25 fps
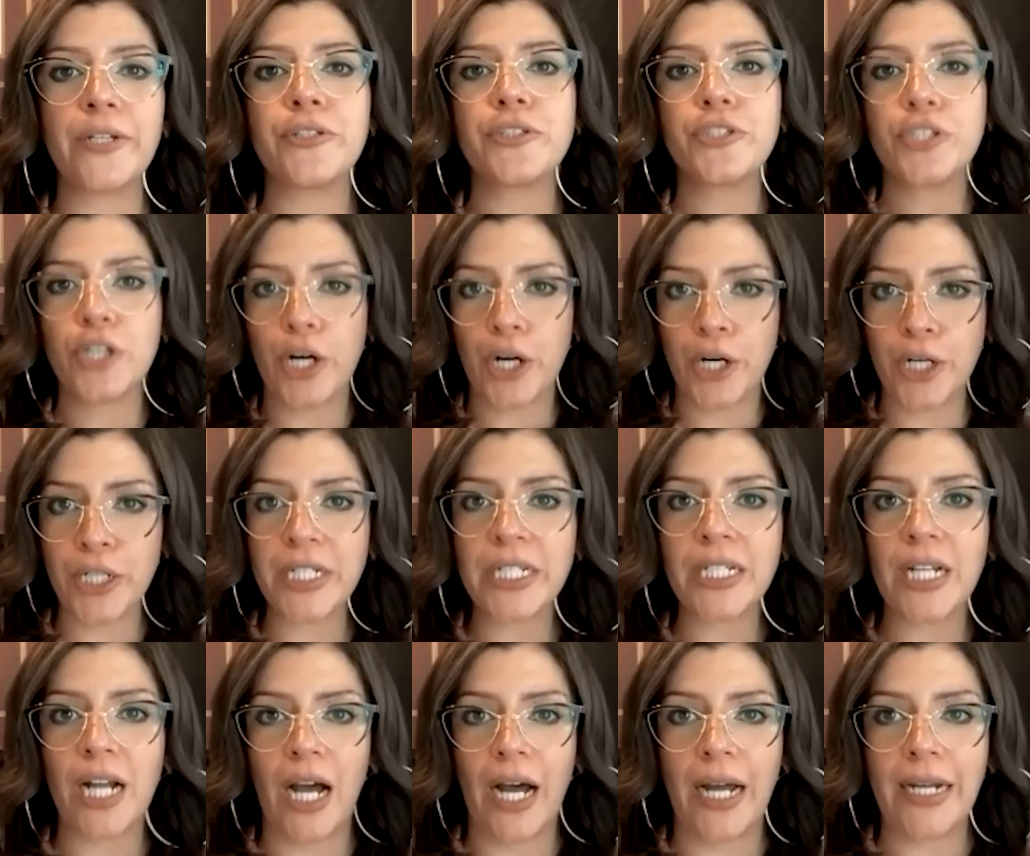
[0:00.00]
Your
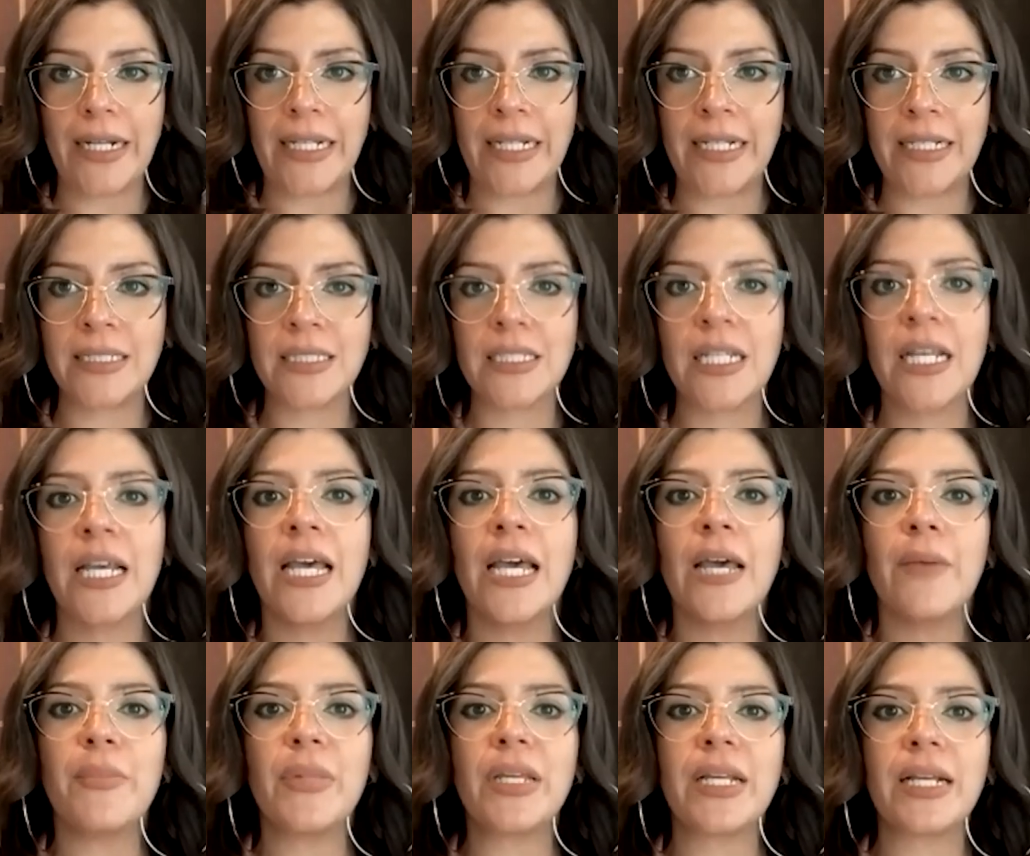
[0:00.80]
target audience,
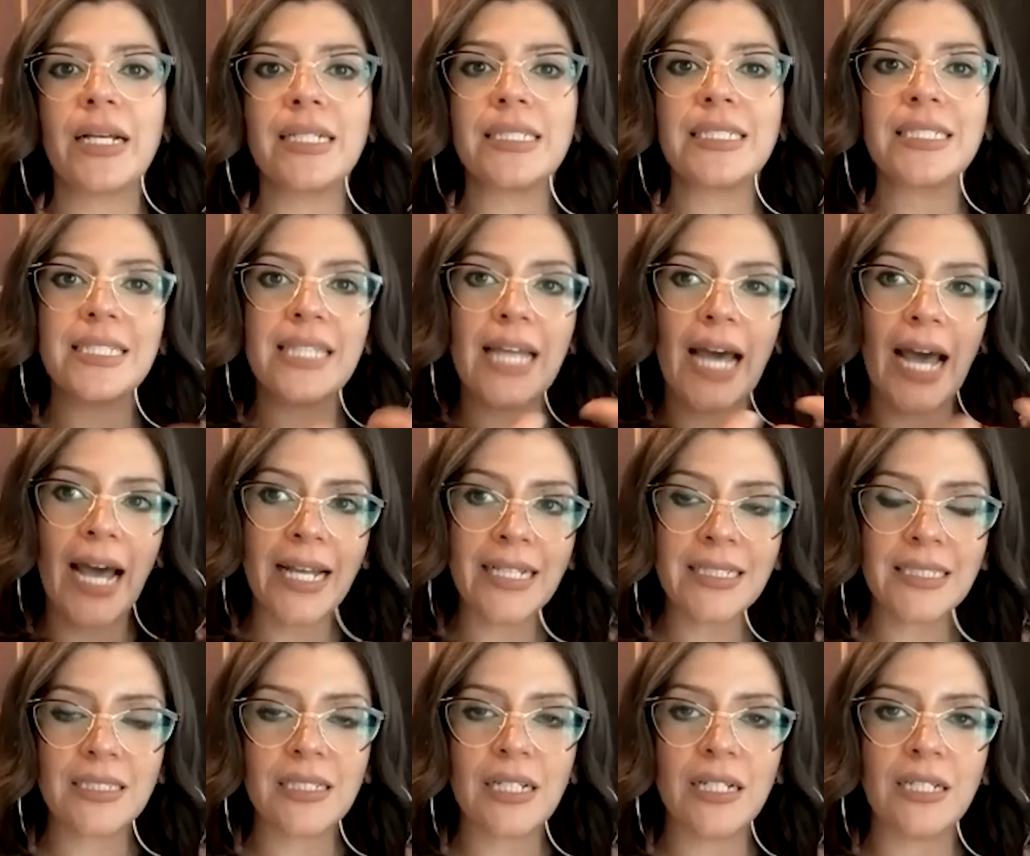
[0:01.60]
mm-hmm. because
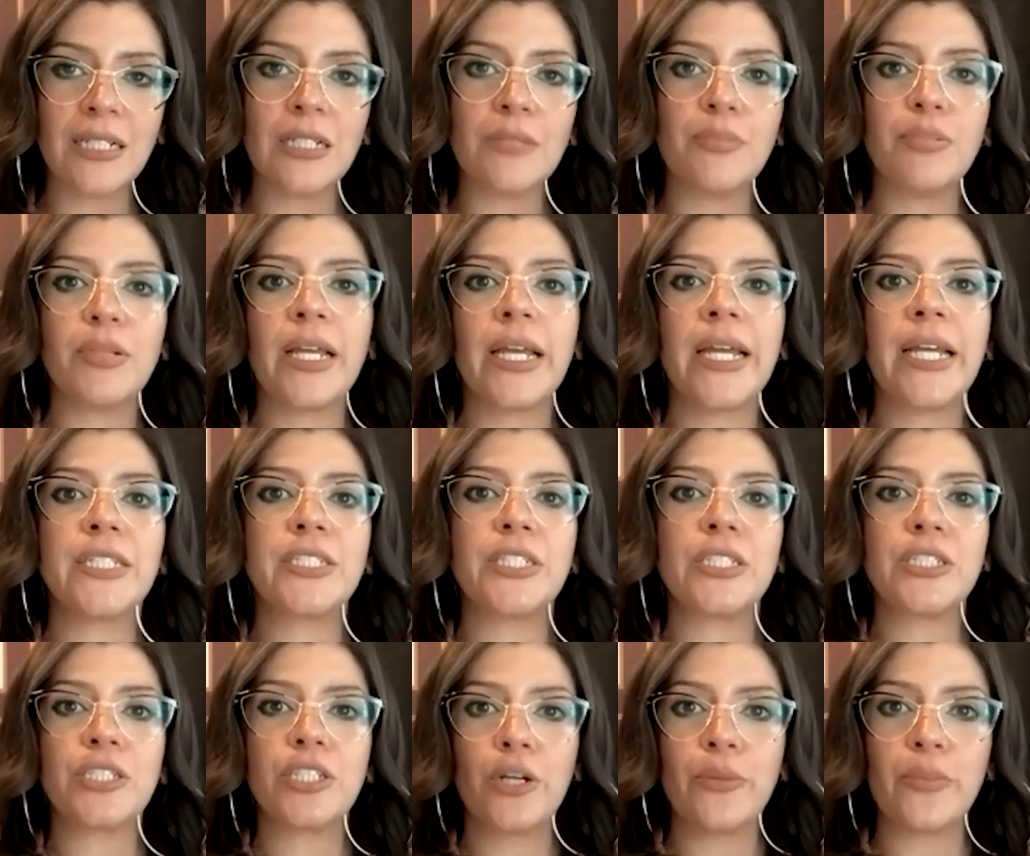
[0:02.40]
that's going to play
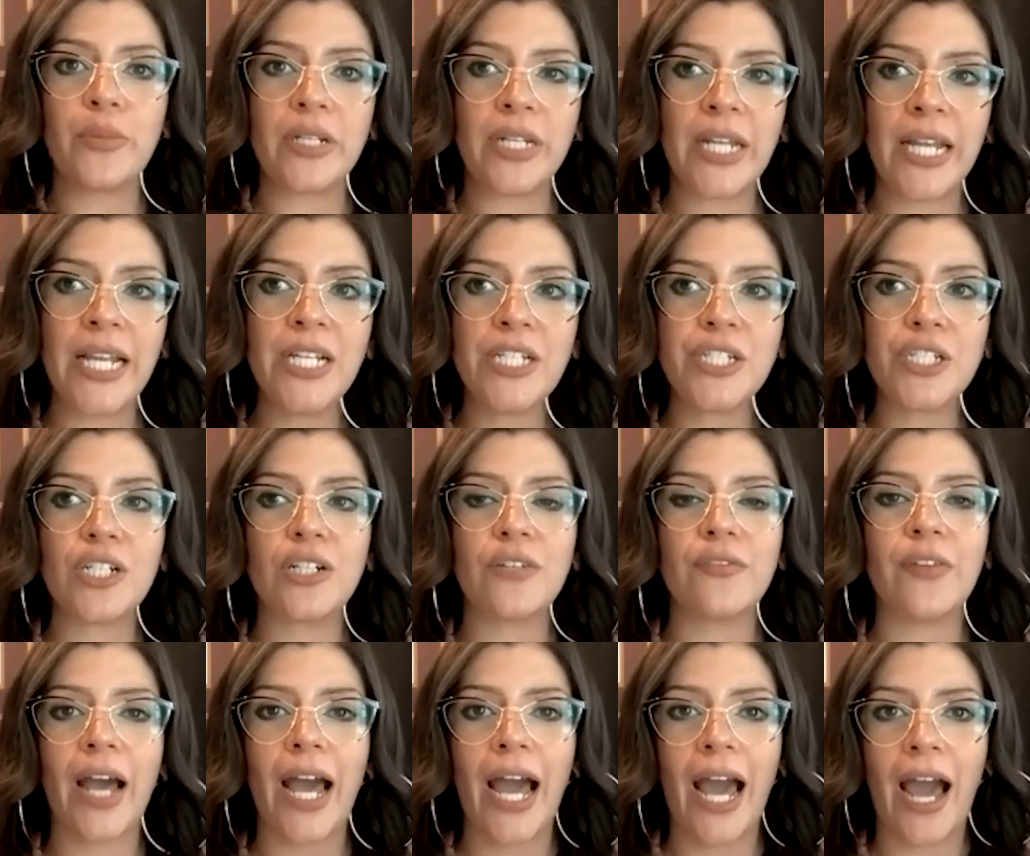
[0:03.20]
a
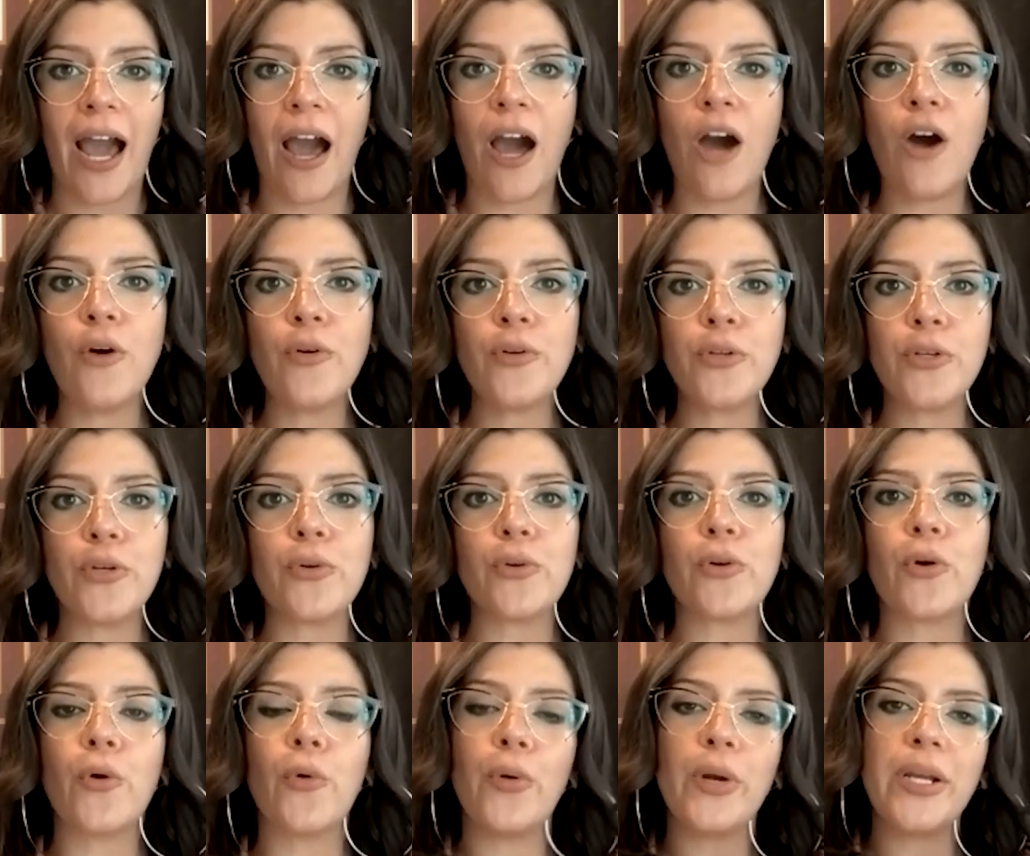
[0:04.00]
determination of how
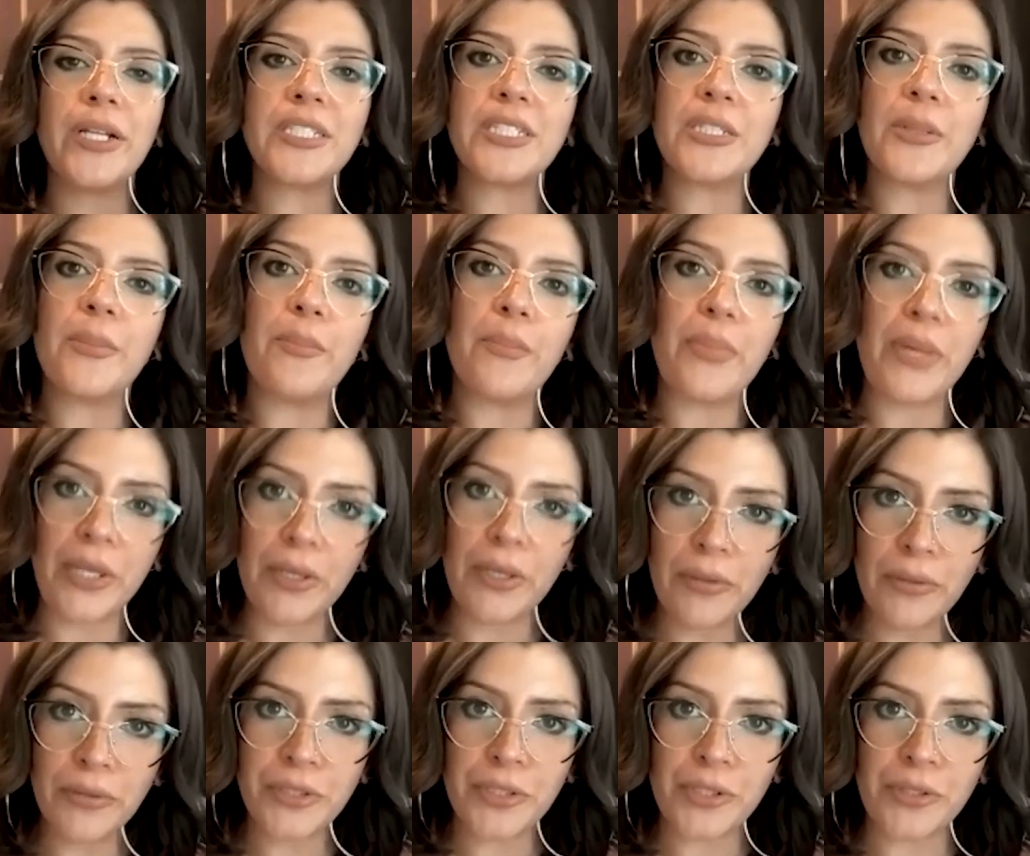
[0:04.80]
you're going to
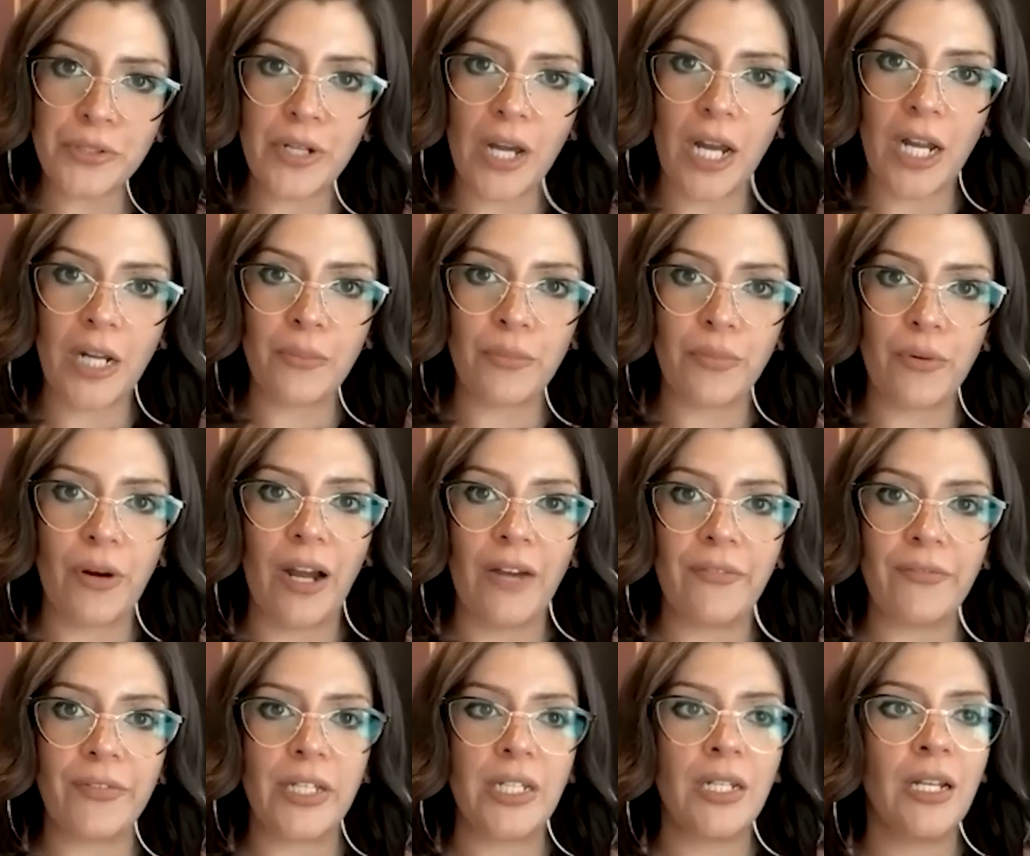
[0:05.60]
build your
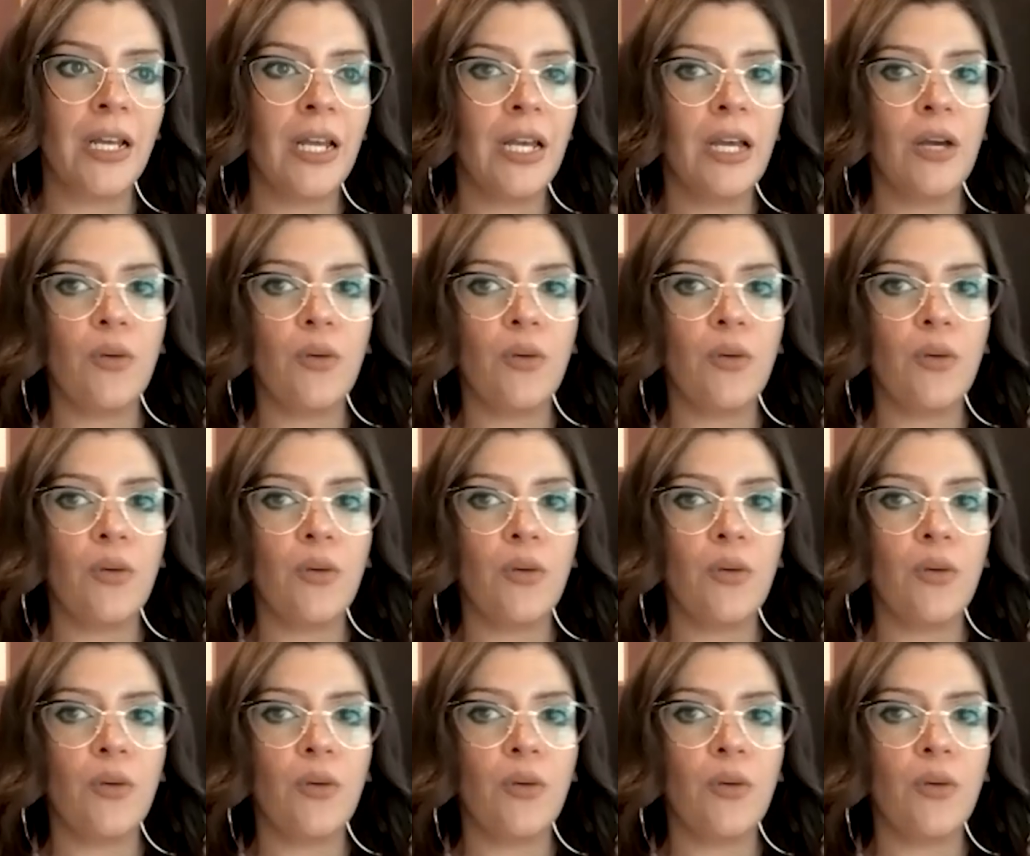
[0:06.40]
nonprofit.